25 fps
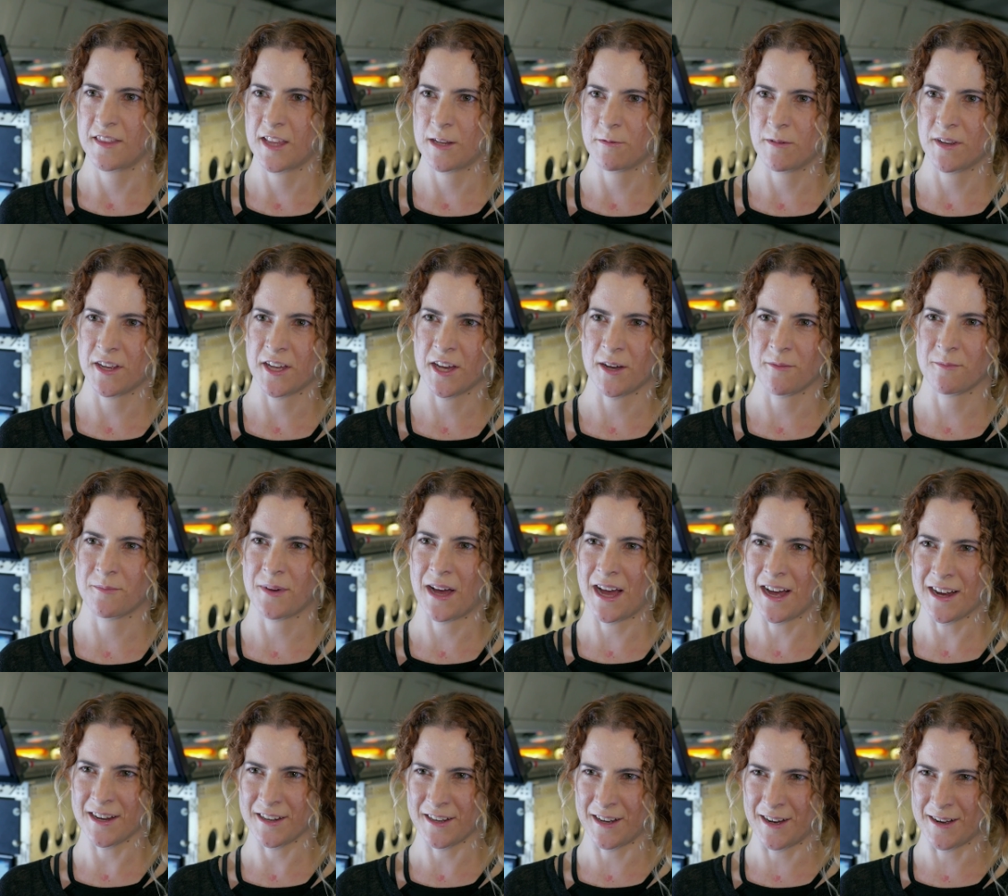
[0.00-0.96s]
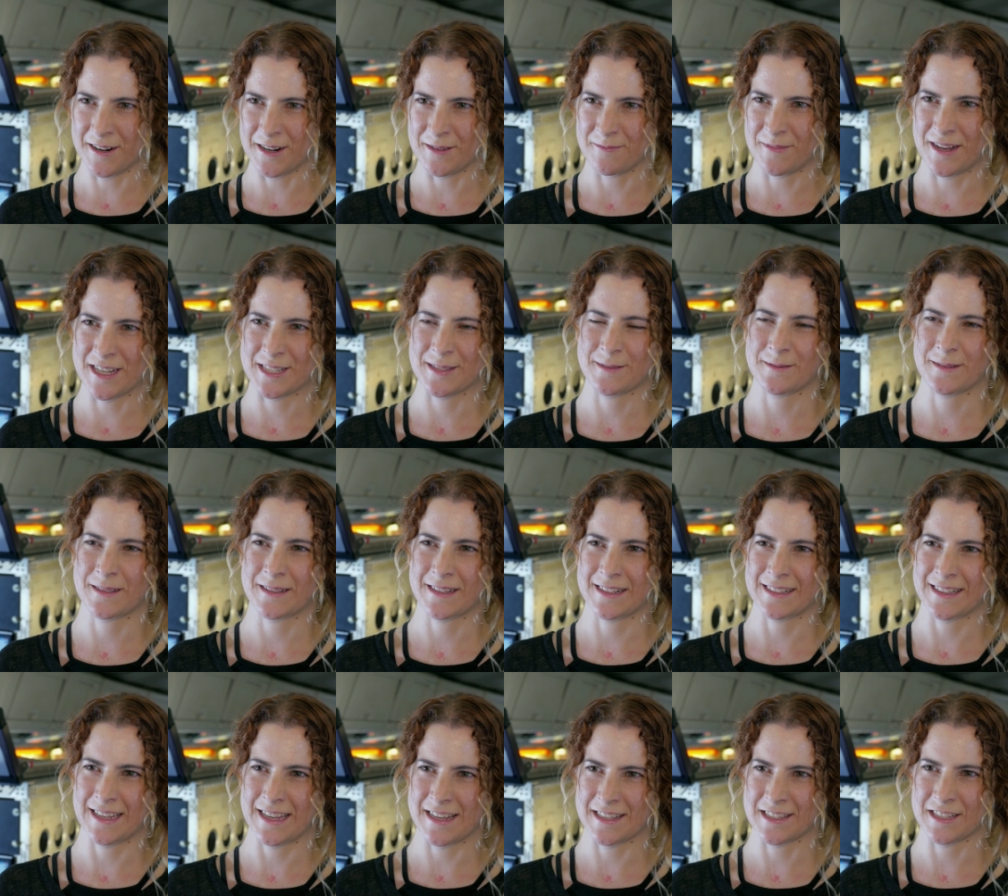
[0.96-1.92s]
And then we come back out and mess with
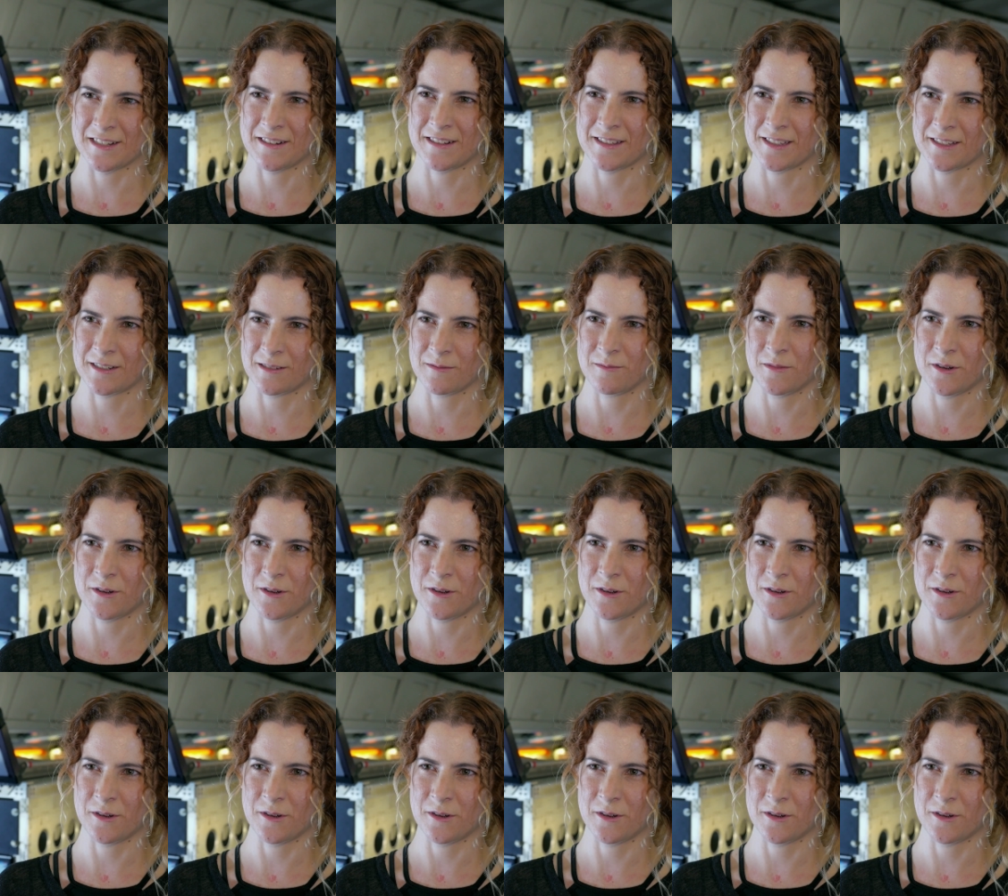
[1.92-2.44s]
the laser a little